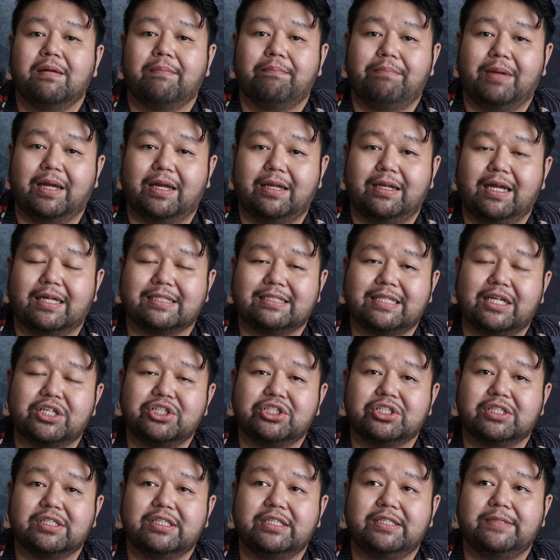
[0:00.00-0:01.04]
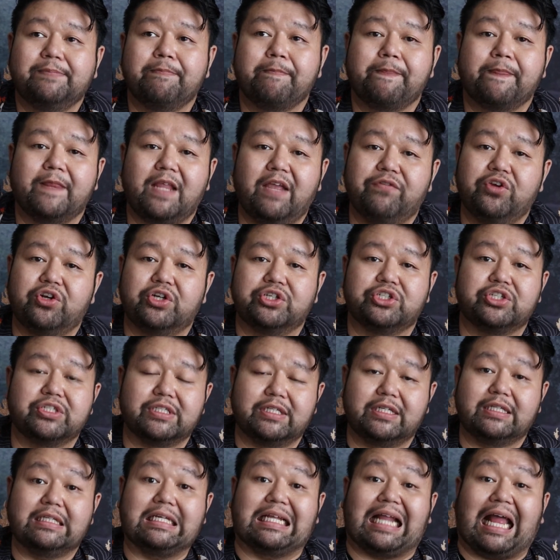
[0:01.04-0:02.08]
But essentially, if you're
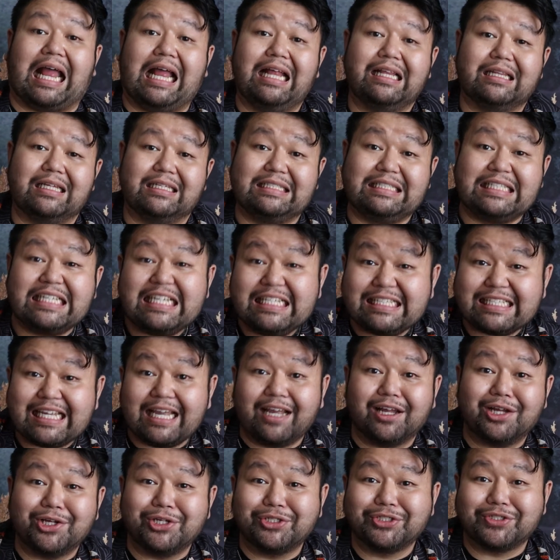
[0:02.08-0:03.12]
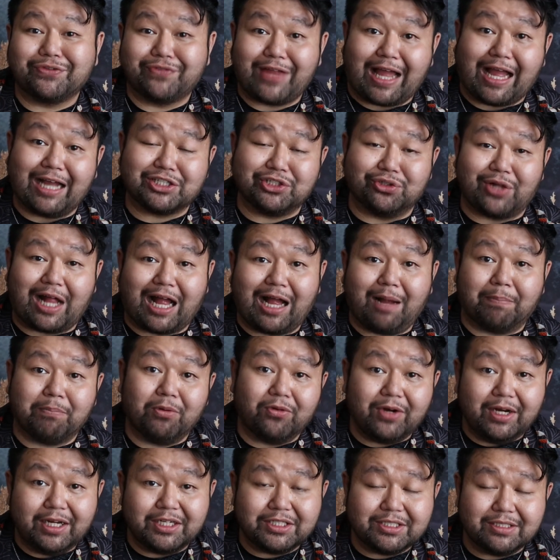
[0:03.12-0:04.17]
interested in the details of the actual
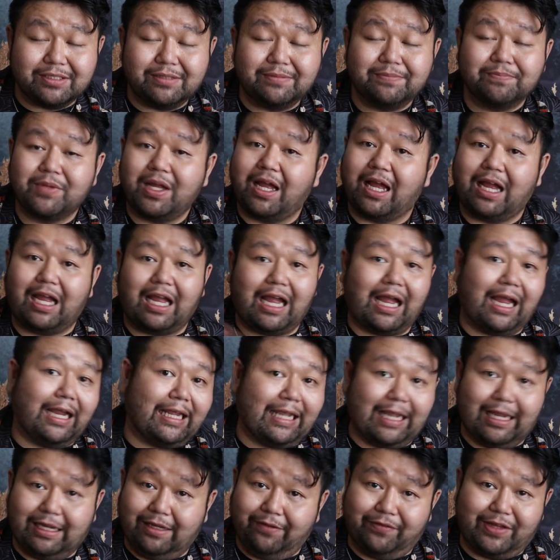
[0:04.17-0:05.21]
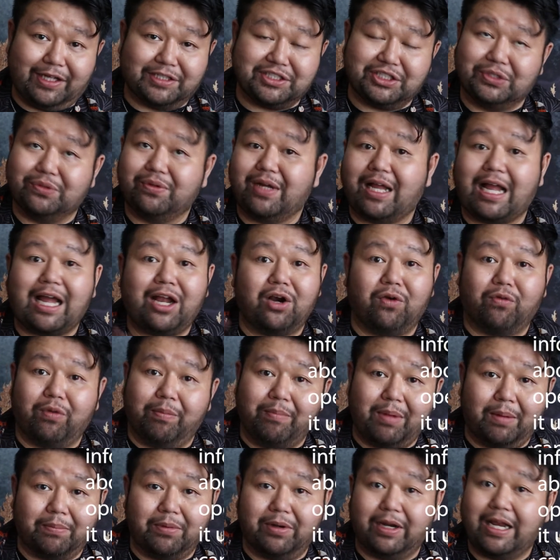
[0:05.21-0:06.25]
operation, I can't give that to you. I don't
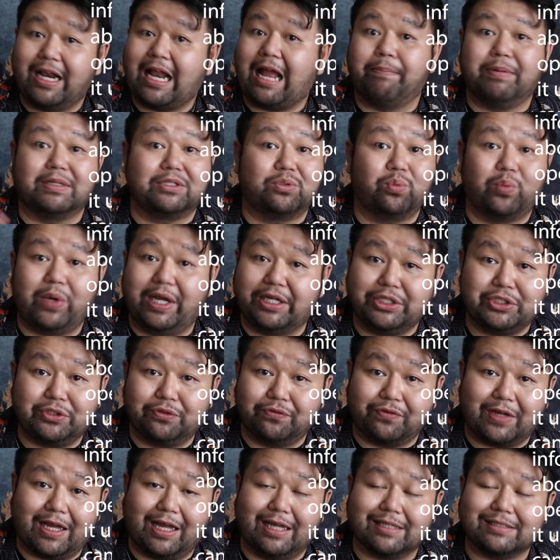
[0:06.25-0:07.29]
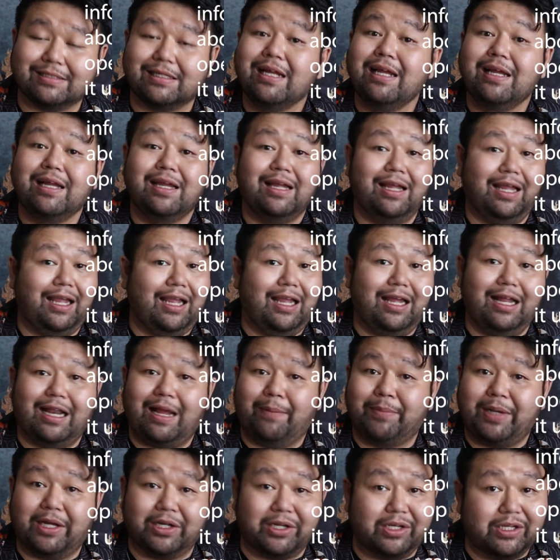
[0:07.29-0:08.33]
remember. It happened way too fast. And
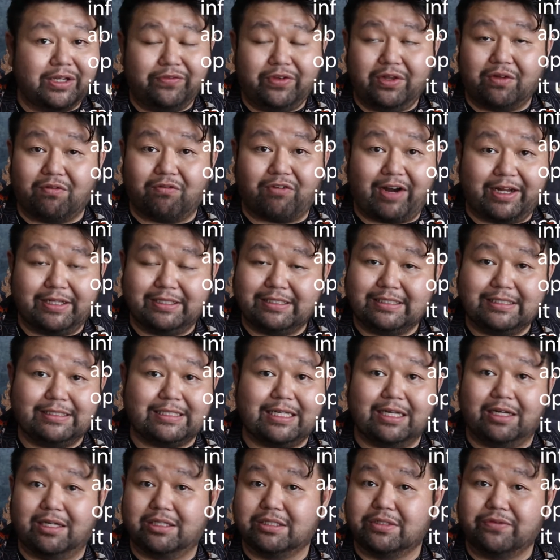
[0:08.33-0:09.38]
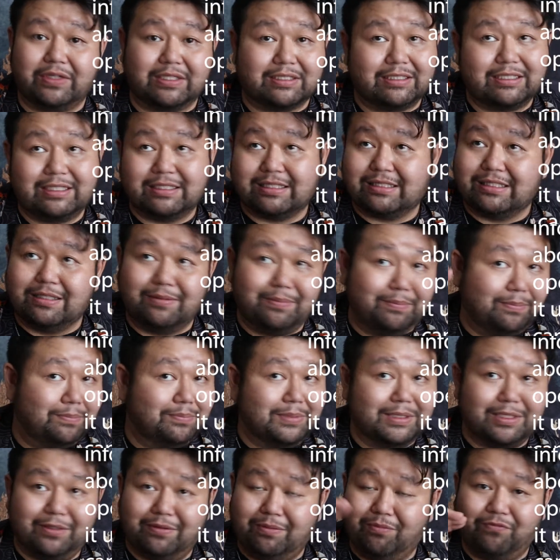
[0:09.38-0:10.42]
I'm not going to give you the right details of the
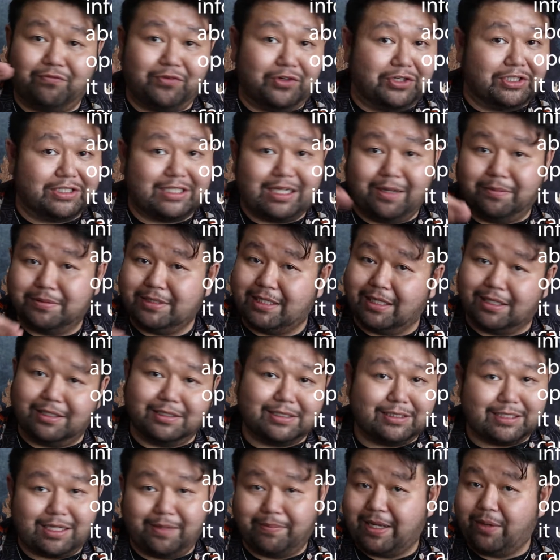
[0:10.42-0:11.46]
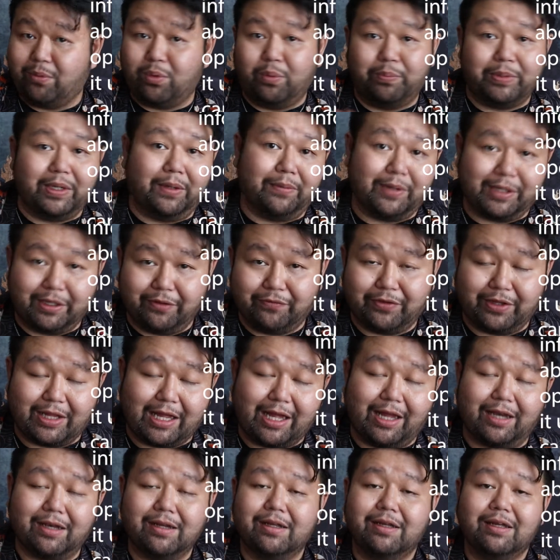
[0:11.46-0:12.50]
systems and first step, second step. I won't be able to give you
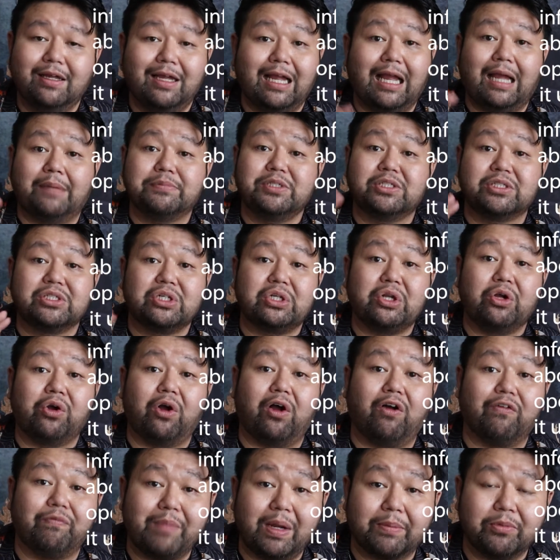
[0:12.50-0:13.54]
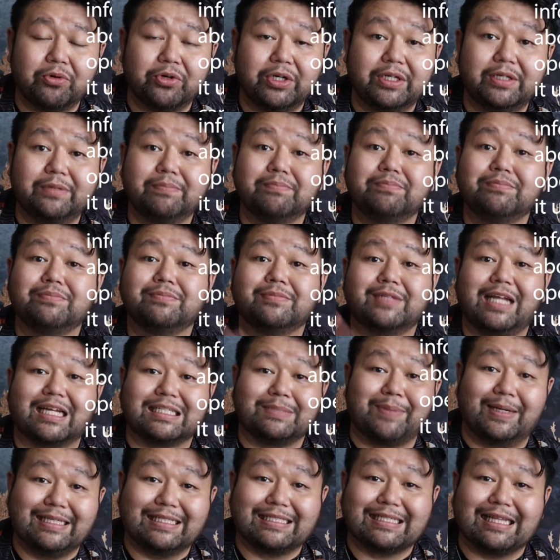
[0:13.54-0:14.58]
that. I'm just going to go off memory. That's
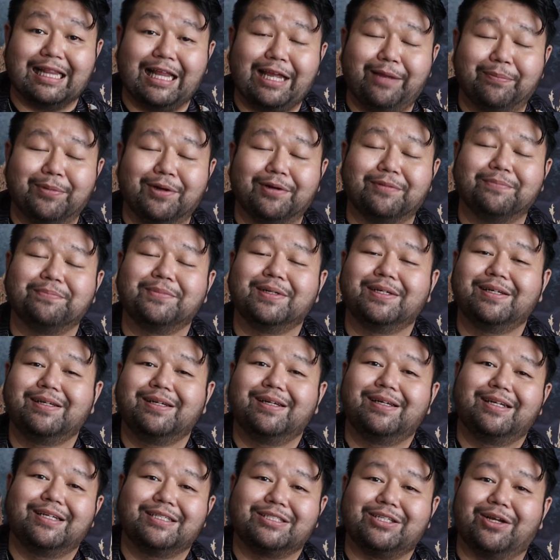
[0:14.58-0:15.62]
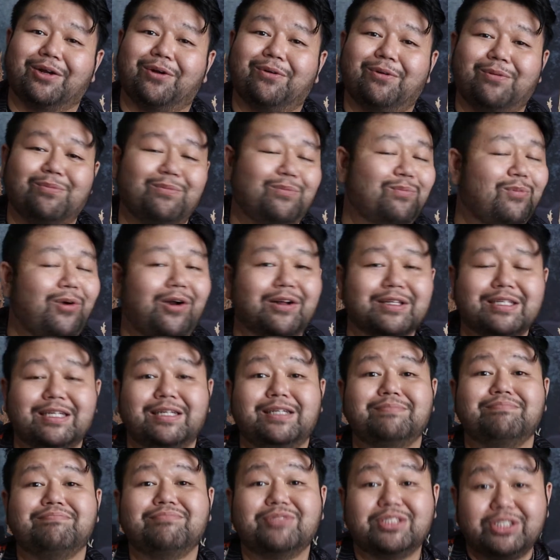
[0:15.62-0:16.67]
my disclaimer. So walked
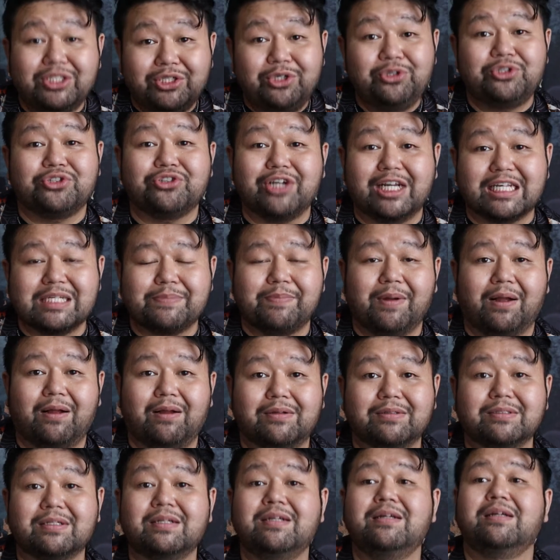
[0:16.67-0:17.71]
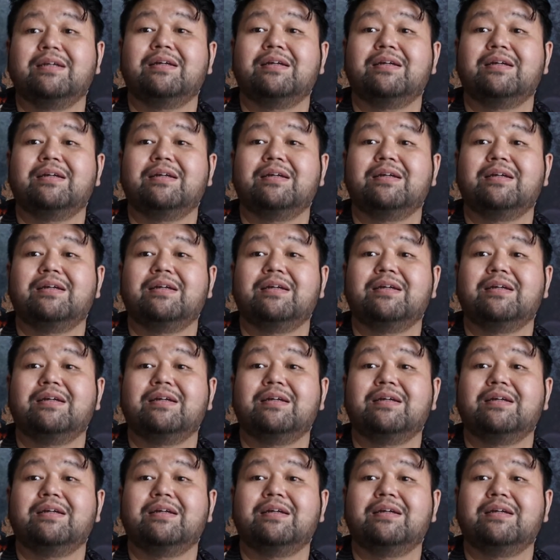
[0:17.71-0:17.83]
in, two stress balls,